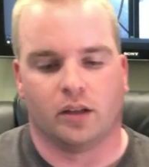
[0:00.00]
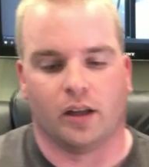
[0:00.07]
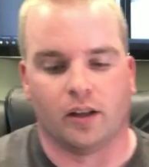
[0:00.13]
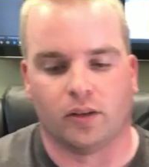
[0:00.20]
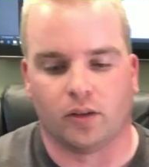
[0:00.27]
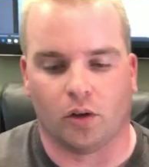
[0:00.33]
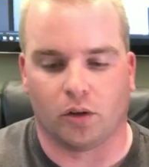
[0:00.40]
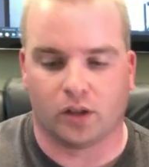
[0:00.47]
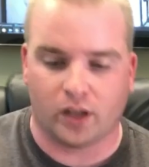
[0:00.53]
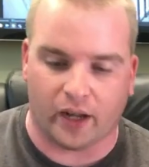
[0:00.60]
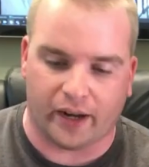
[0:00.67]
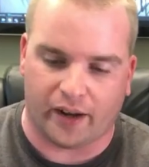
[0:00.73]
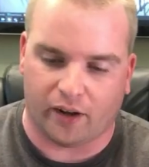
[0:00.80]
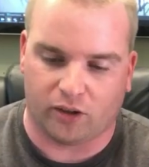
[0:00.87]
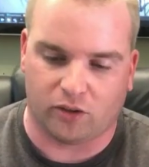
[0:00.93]
And so cut
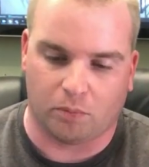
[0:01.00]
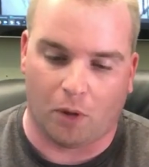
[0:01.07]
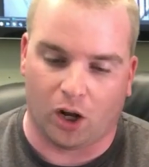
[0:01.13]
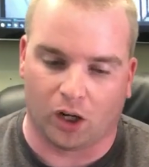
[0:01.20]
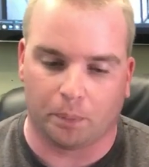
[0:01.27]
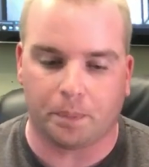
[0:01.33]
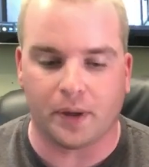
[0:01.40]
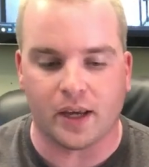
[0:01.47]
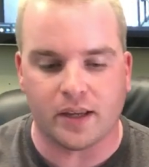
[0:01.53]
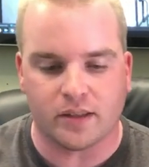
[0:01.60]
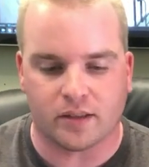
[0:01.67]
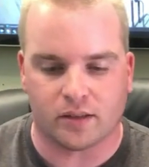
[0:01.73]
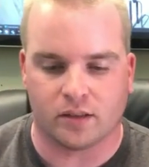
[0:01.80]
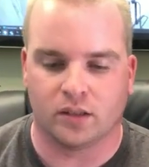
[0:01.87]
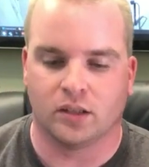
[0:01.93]
out a smaller
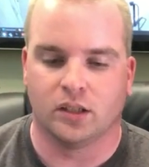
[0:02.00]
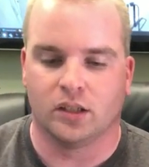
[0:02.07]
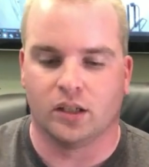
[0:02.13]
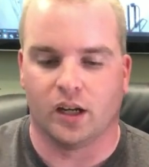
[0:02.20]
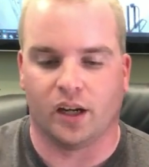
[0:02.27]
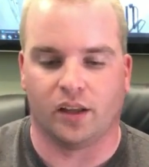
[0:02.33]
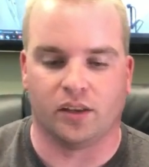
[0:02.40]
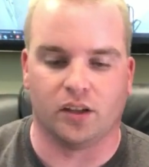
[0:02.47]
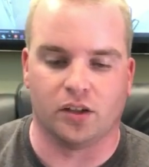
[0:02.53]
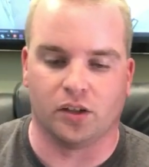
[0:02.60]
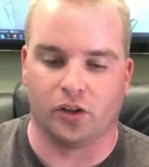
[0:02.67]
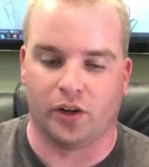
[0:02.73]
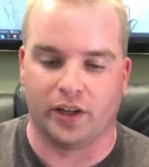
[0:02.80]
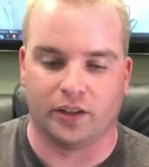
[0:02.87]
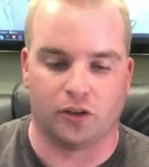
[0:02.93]
piece, and then you're
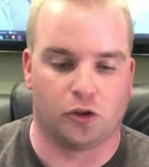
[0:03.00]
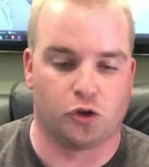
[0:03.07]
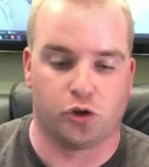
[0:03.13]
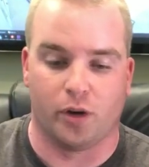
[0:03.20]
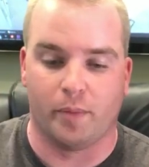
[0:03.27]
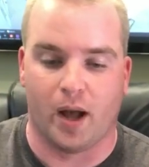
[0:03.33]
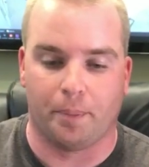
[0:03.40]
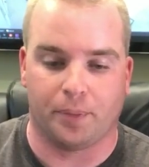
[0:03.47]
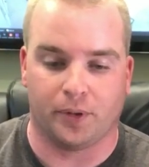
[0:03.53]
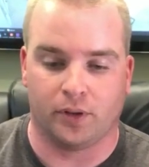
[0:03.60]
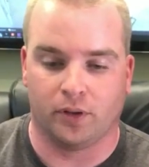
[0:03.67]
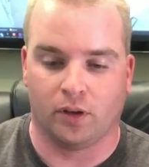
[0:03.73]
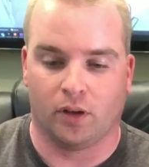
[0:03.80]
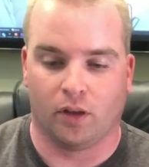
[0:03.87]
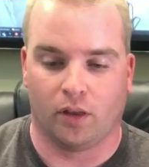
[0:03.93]
going to trim up
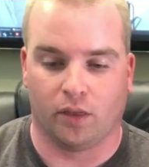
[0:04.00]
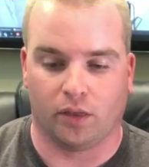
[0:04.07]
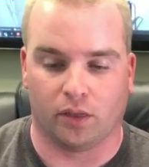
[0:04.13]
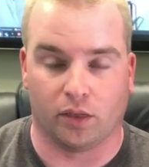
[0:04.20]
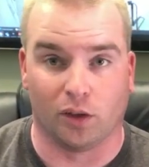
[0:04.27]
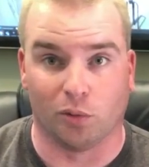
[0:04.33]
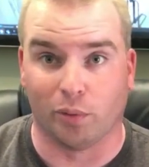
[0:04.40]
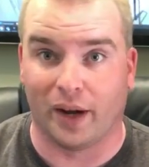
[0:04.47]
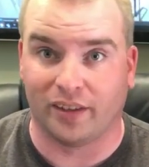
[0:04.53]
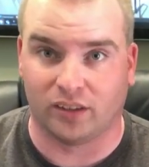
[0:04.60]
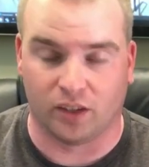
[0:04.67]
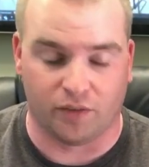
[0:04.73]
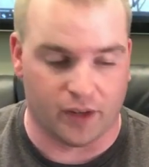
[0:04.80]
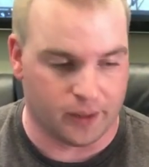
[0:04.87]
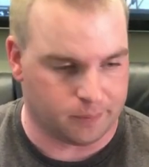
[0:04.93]
the rest
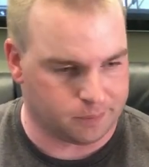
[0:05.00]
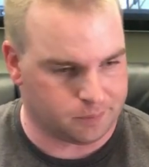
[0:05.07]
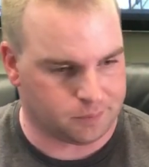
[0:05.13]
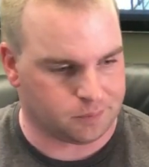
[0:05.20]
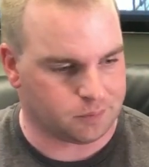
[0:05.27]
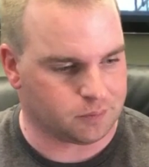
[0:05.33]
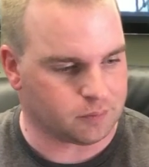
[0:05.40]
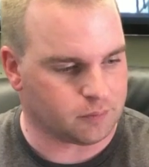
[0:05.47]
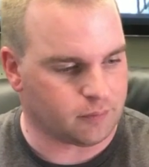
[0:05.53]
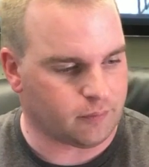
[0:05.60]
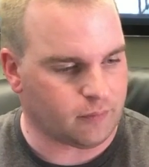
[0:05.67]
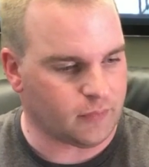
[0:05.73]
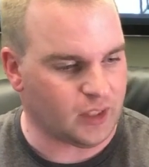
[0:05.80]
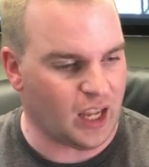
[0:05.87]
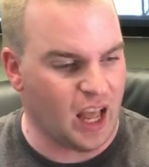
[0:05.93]
of it.
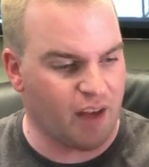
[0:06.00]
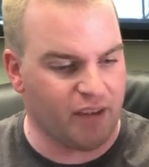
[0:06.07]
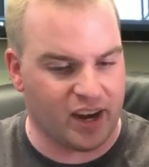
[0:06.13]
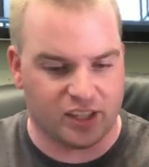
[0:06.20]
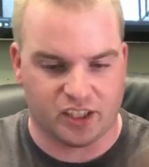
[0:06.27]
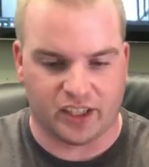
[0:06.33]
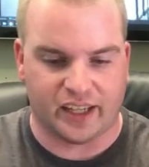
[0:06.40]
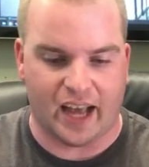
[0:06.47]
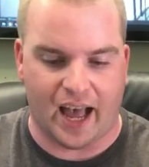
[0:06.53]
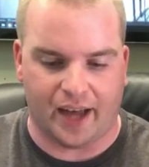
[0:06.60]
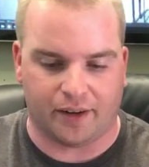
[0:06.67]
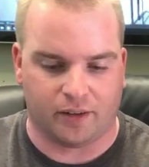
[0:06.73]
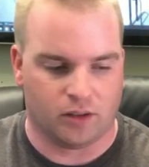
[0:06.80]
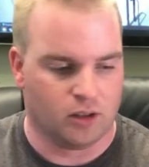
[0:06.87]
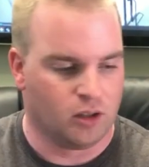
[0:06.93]
I've actually
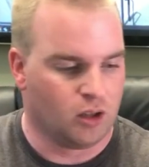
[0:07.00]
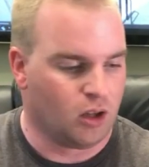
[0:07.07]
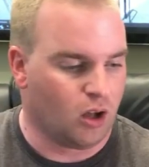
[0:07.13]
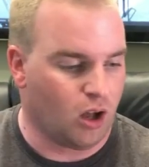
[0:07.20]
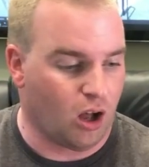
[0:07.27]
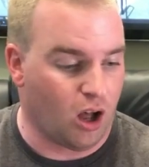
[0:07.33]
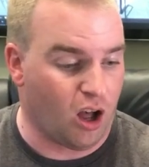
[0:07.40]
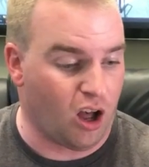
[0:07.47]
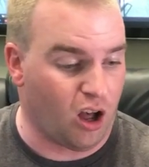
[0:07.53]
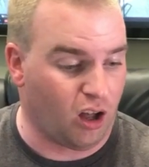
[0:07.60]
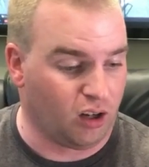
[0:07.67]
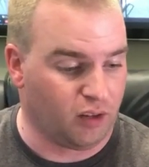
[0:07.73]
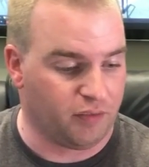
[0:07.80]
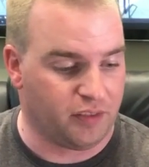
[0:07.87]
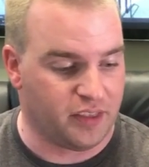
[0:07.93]
got
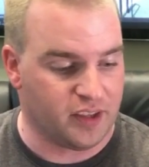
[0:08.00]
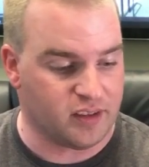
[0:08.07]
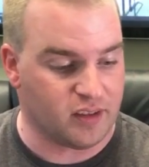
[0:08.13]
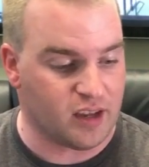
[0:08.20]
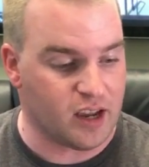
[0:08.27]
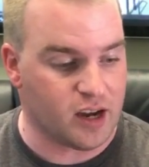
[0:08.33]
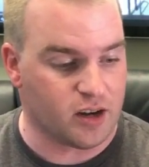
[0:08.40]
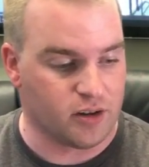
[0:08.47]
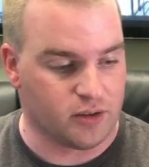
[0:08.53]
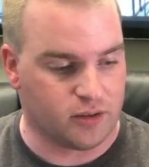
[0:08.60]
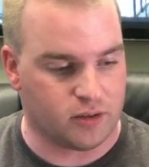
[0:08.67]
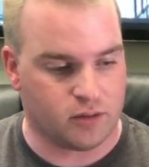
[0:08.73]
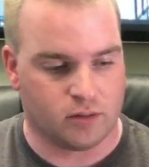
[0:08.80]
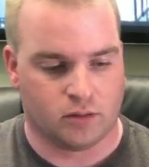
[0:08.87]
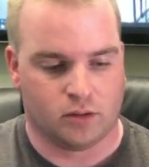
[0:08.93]
all of this
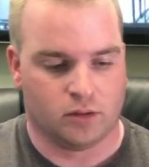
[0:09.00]
year's